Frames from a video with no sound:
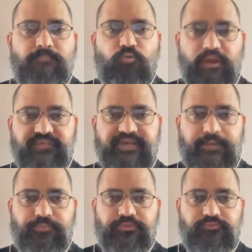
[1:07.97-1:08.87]
what has
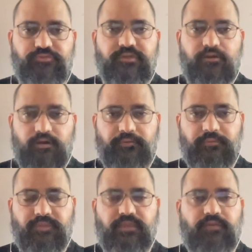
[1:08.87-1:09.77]
happened to the
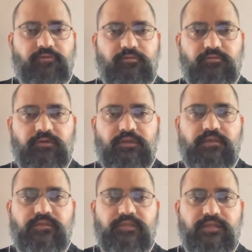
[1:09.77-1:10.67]
economy you know
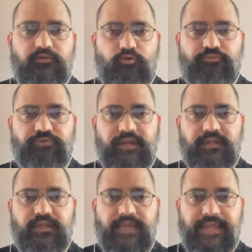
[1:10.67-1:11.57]
the growth
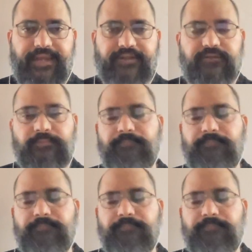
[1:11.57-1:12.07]
rate tanked